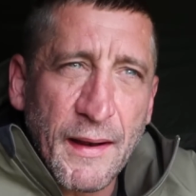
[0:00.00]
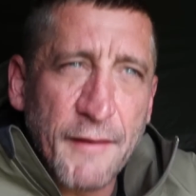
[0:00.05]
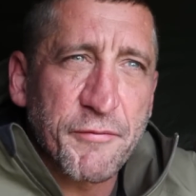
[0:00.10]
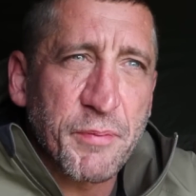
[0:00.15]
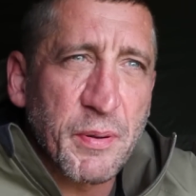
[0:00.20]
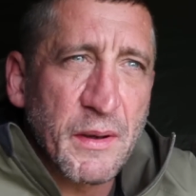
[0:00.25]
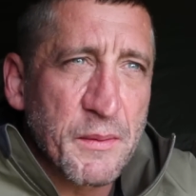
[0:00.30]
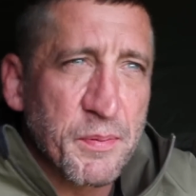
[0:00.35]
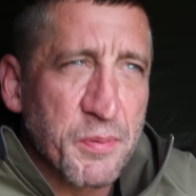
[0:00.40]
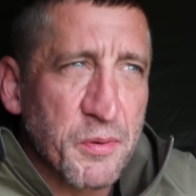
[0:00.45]

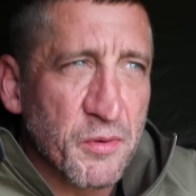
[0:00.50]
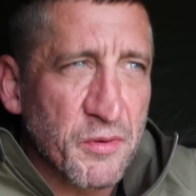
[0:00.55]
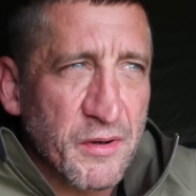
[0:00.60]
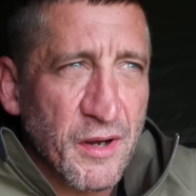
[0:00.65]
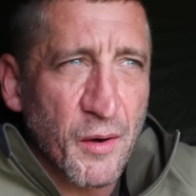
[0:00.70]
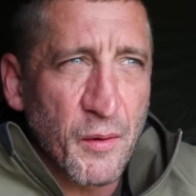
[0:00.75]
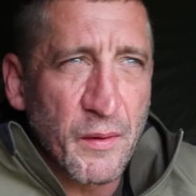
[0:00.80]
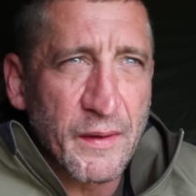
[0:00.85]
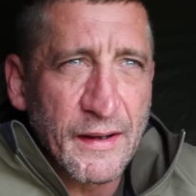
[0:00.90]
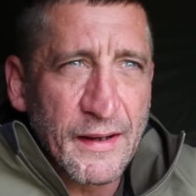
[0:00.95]
have people
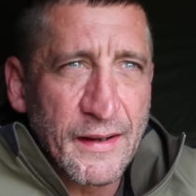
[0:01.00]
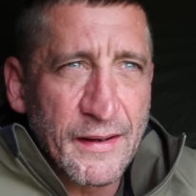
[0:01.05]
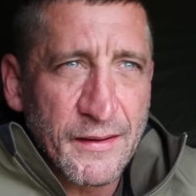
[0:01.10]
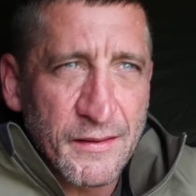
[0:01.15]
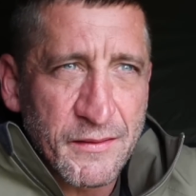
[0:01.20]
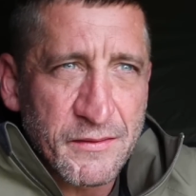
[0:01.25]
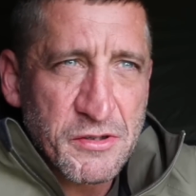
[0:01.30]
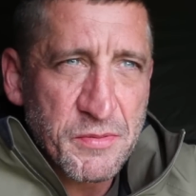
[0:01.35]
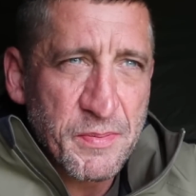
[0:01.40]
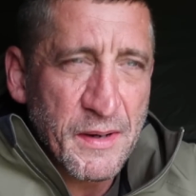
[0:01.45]
going in
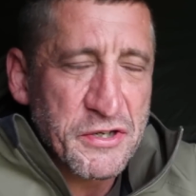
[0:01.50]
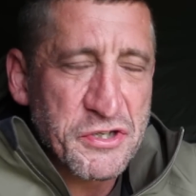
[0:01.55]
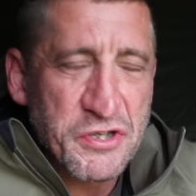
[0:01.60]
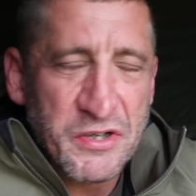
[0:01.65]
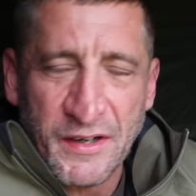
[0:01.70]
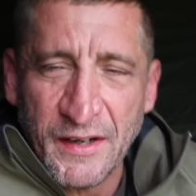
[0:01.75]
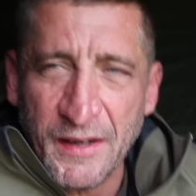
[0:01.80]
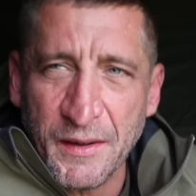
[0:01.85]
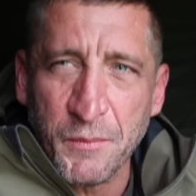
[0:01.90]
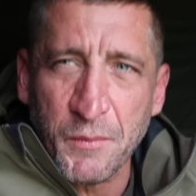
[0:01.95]
and
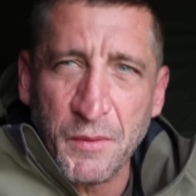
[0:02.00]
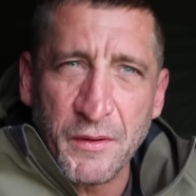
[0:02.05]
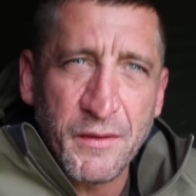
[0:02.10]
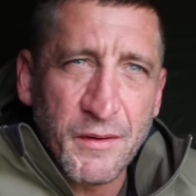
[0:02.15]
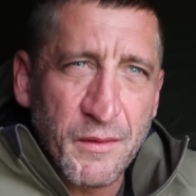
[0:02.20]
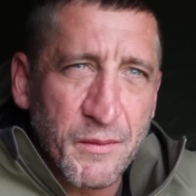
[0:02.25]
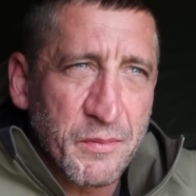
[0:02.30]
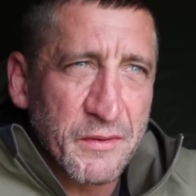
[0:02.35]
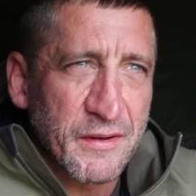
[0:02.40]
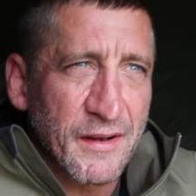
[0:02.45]
smashing it in
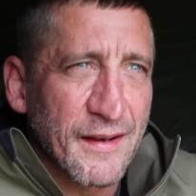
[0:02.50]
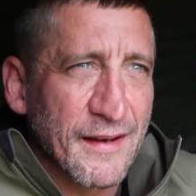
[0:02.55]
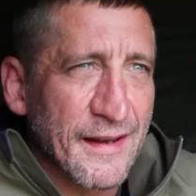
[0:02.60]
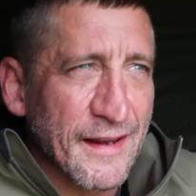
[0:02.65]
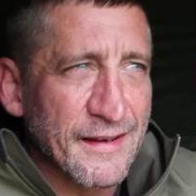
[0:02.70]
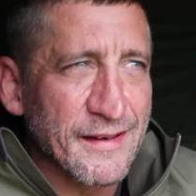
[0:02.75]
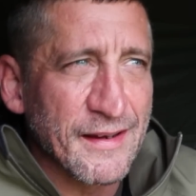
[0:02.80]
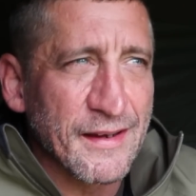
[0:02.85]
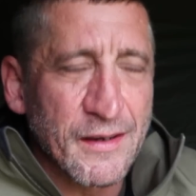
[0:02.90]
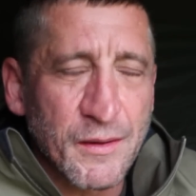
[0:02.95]
with a
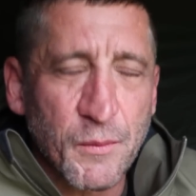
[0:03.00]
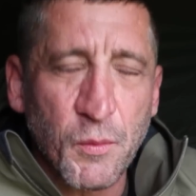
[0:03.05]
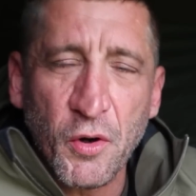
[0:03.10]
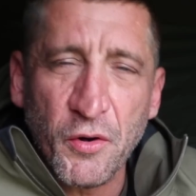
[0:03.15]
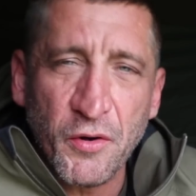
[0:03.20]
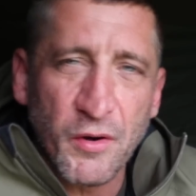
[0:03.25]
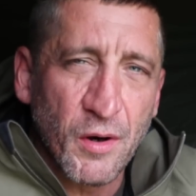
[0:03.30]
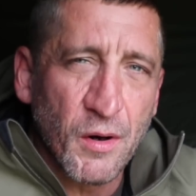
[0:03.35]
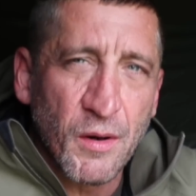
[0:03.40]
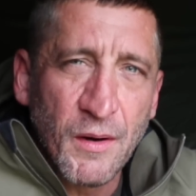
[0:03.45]
lead in and
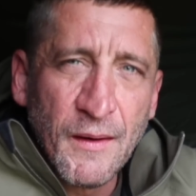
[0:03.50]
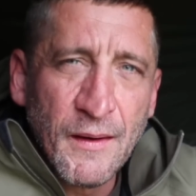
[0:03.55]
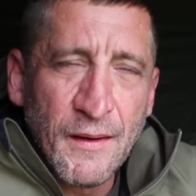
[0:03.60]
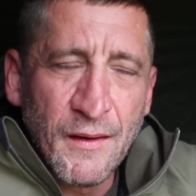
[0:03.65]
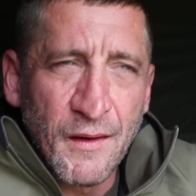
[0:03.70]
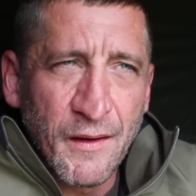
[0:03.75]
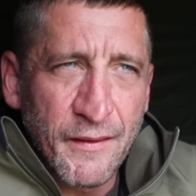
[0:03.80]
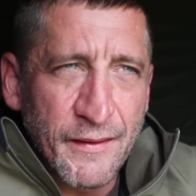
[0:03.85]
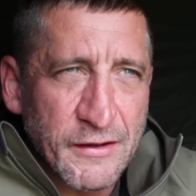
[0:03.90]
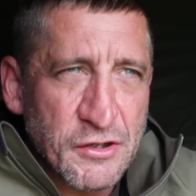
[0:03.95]
whatnot,
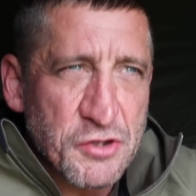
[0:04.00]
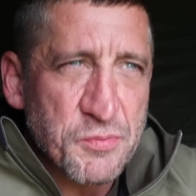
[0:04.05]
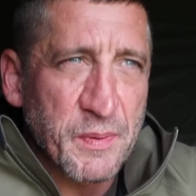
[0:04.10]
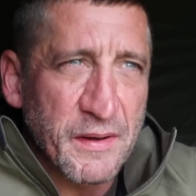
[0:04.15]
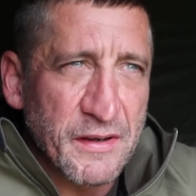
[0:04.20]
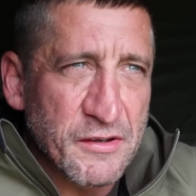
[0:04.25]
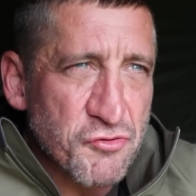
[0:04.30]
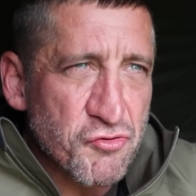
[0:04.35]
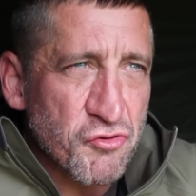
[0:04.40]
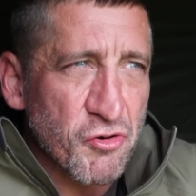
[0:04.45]
they're just
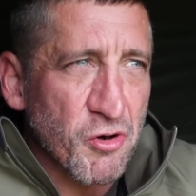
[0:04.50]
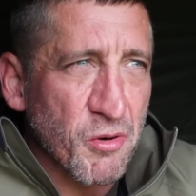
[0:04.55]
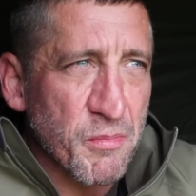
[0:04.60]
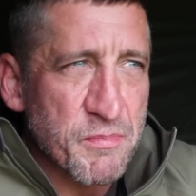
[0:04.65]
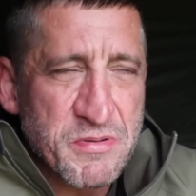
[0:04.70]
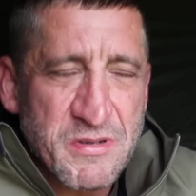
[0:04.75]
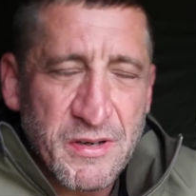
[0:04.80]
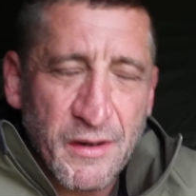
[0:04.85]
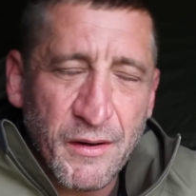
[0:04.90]
being dropped.